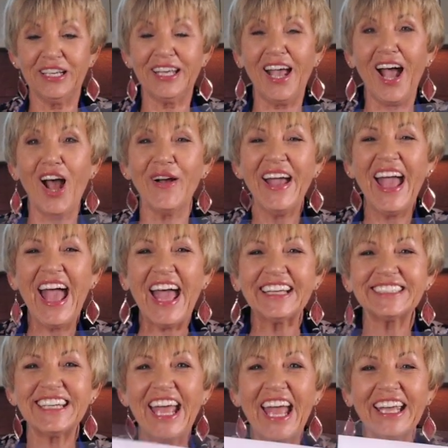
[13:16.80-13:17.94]
go,
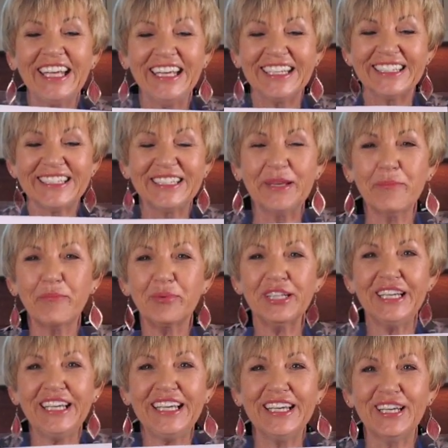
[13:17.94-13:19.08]
hashtag
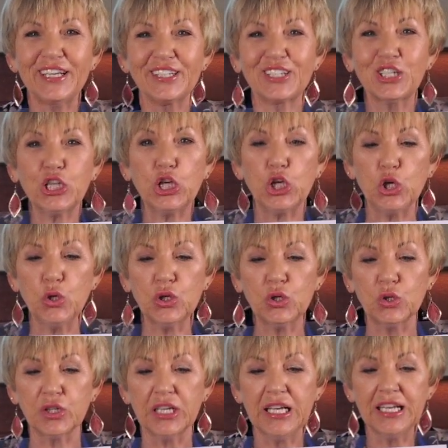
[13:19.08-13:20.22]
Symply Too
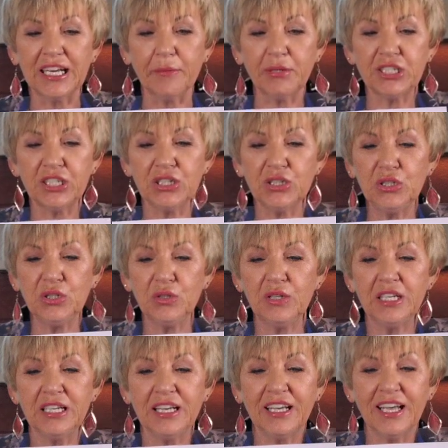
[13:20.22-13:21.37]
Good. Number 2,
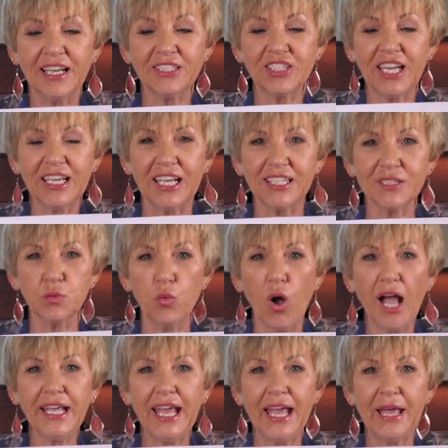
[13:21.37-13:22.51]
hashtag
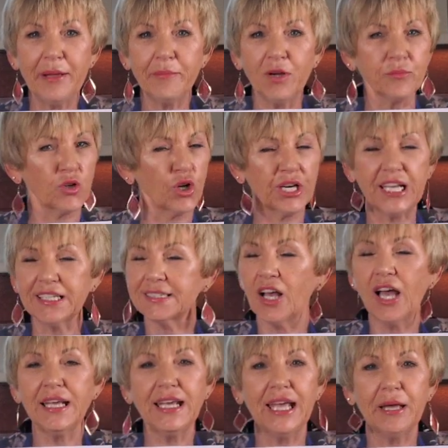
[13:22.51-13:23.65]
SYM. I'm not
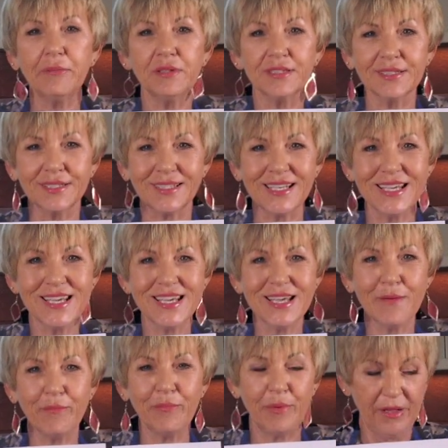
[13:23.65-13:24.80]
SIM,
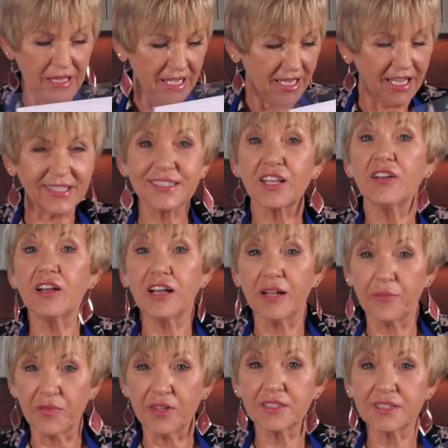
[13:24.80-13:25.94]
Sim. It's
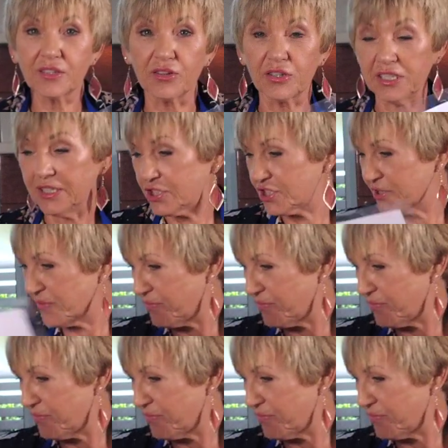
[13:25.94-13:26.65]
Scottish.